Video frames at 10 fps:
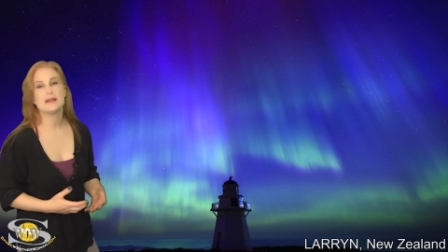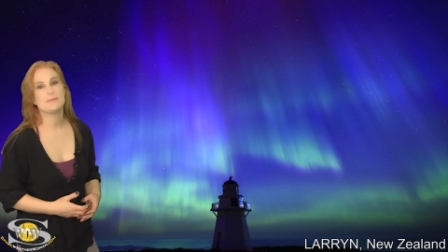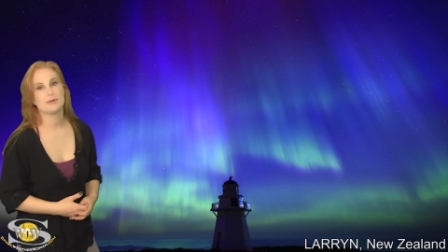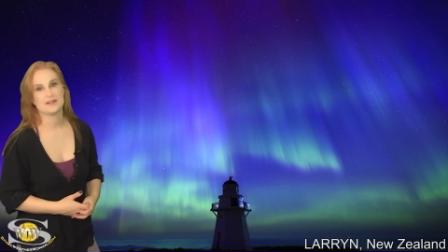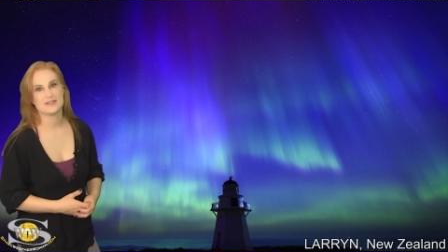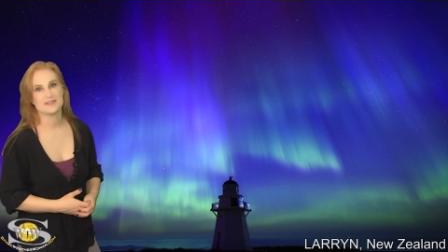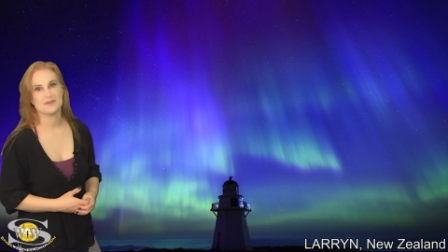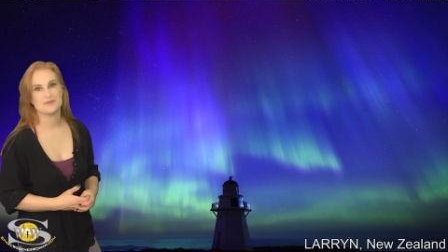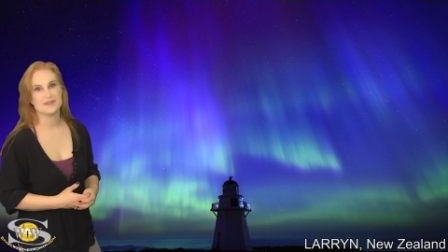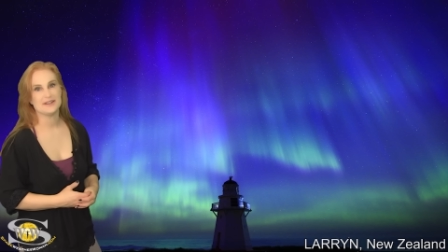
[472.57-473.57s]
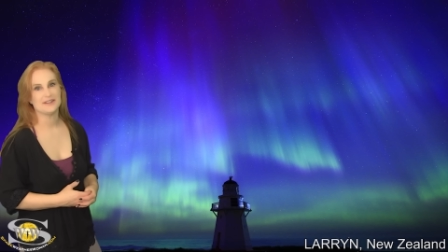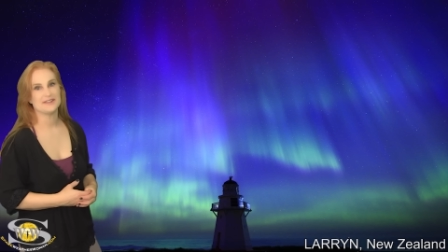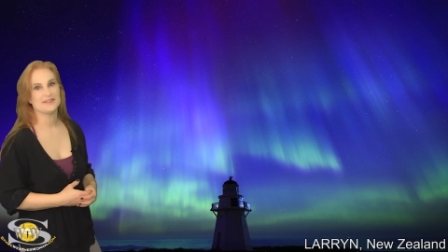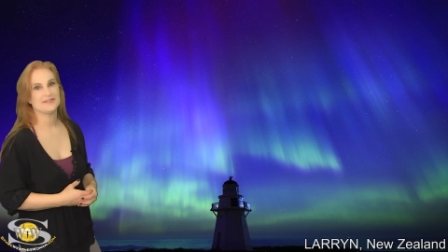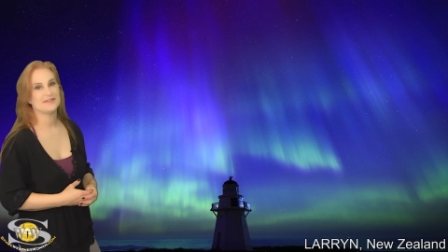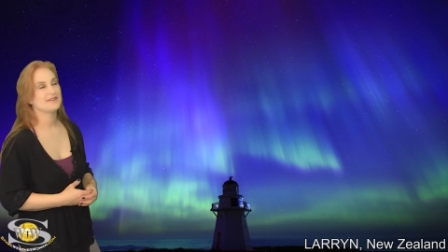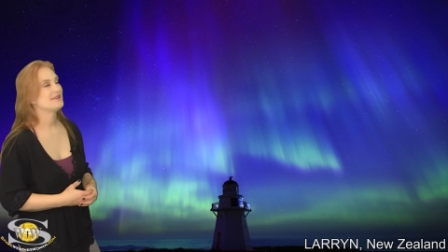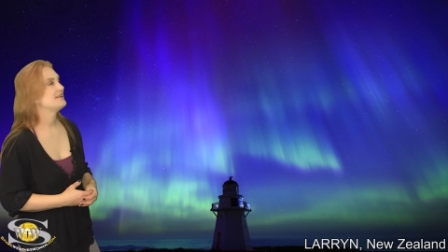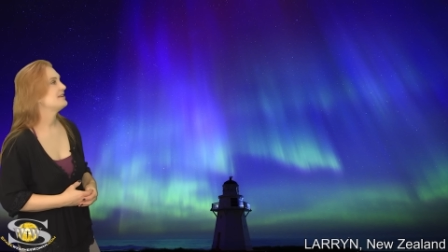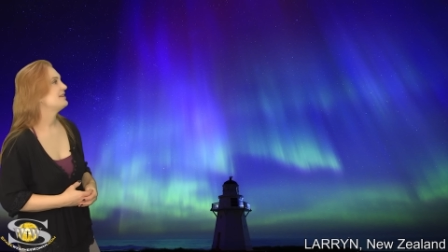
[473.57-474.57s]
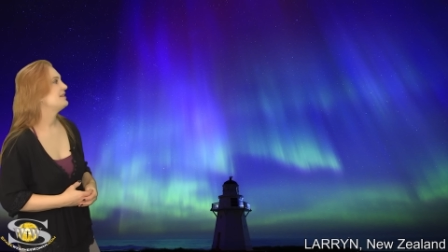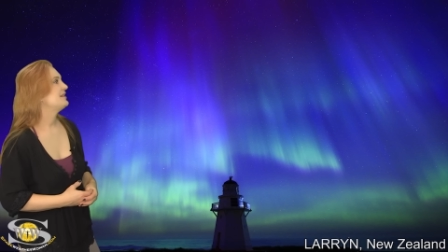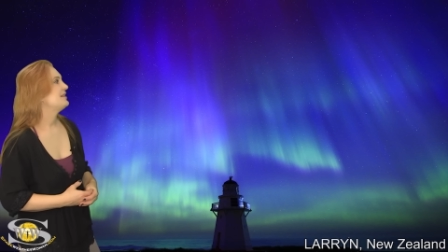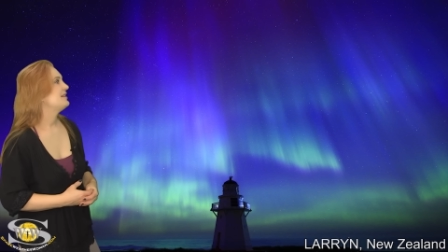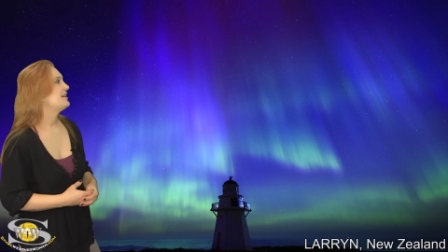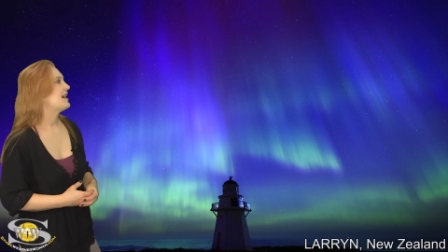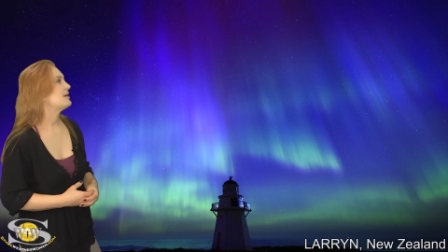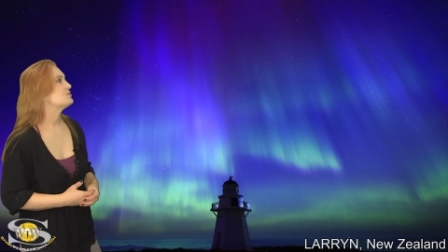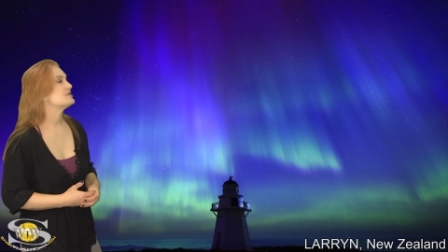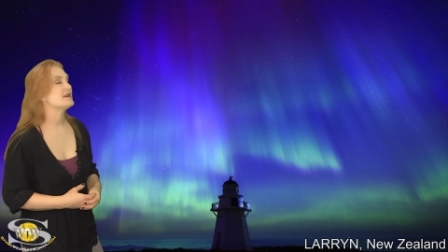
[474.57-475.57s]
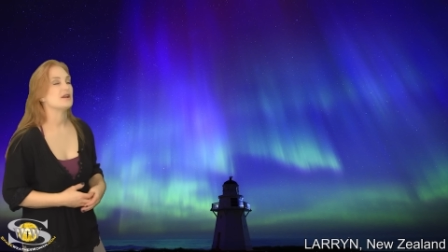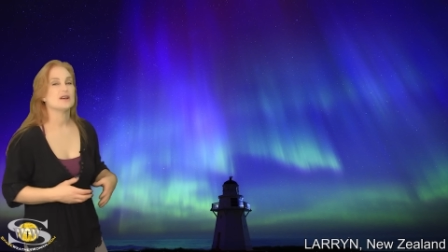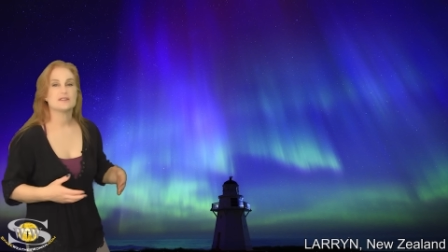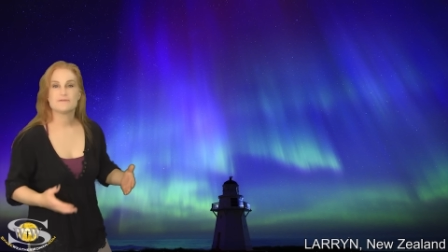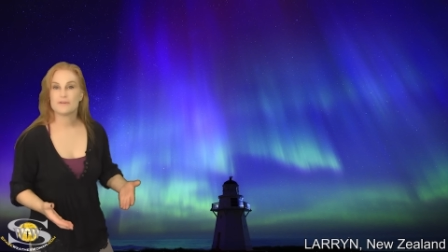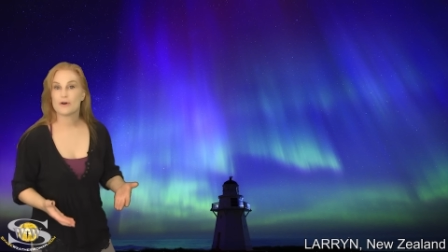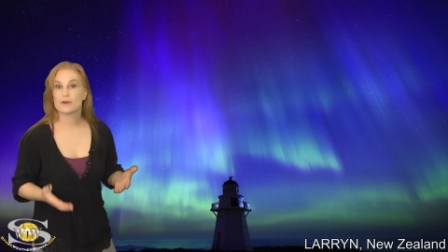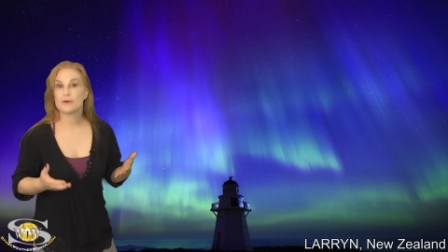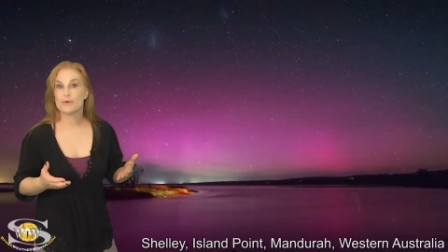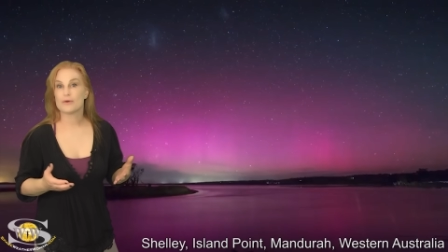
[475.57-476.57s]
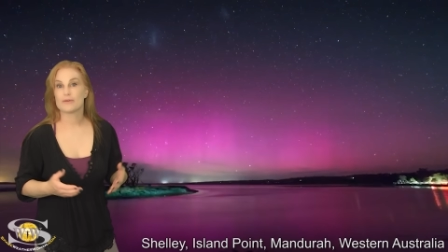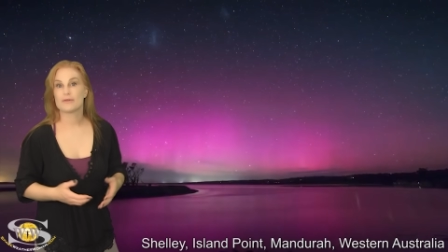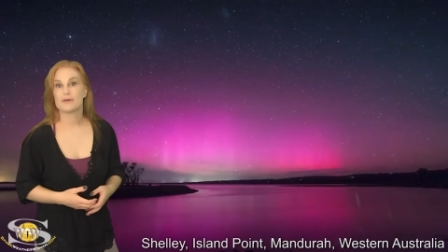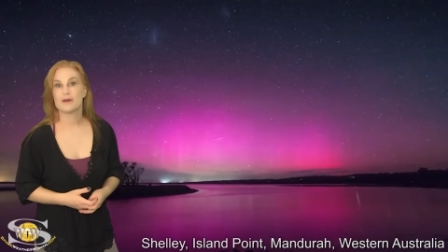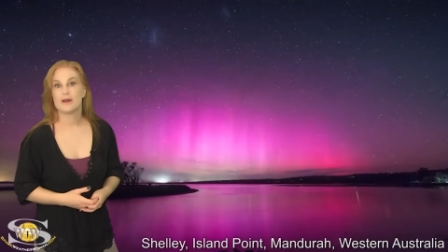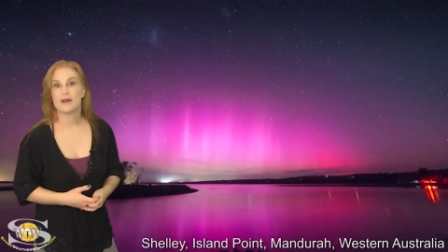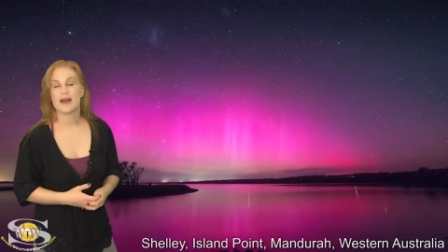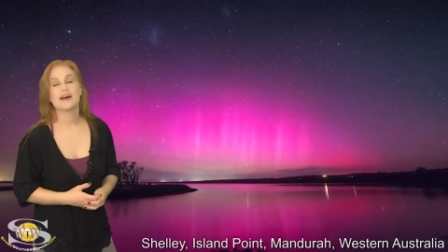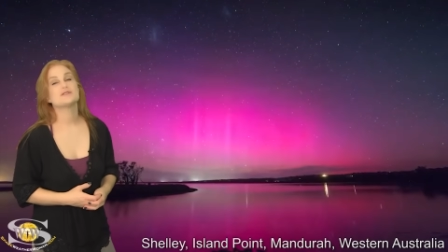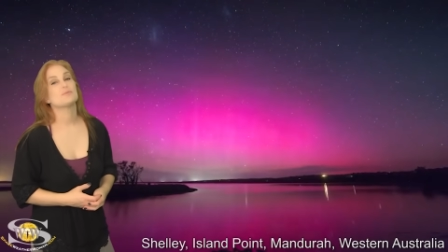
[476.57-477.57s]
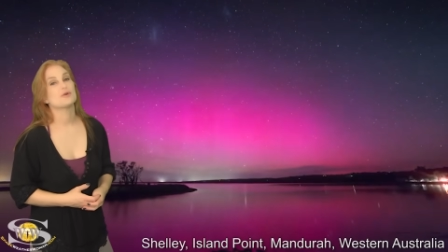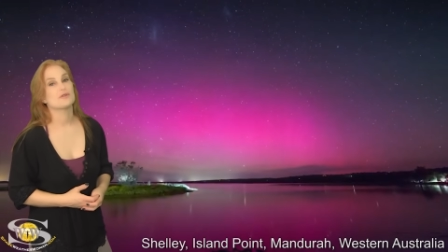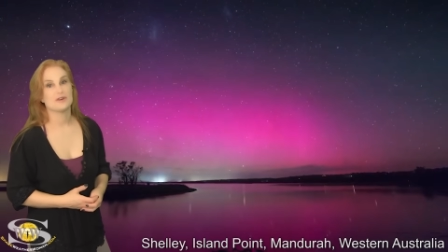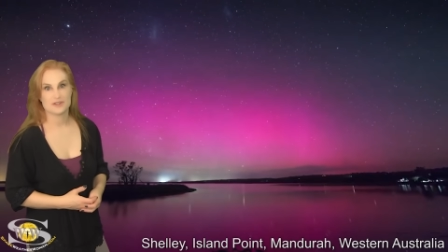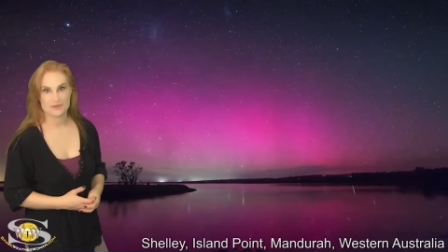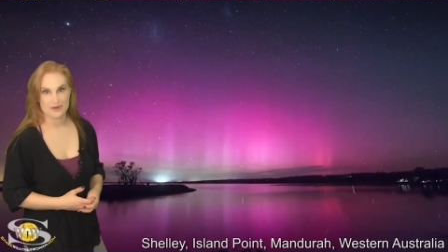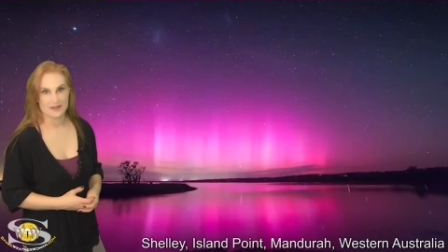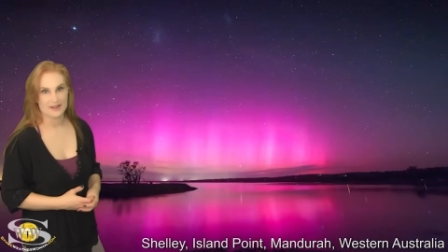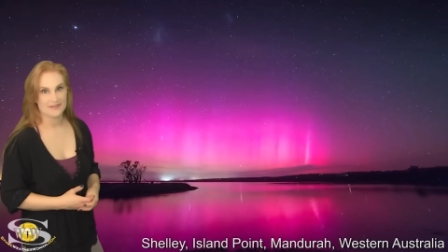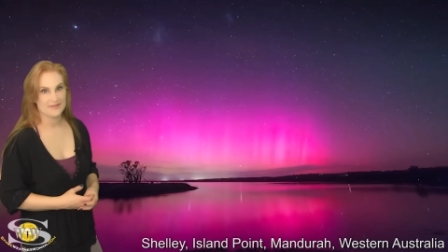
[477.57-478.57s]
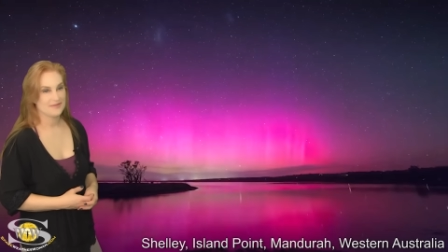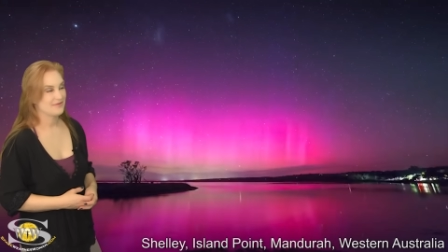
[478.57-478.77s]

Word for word: many places in New Zealand. And it was seen as far north as Perth, Australia.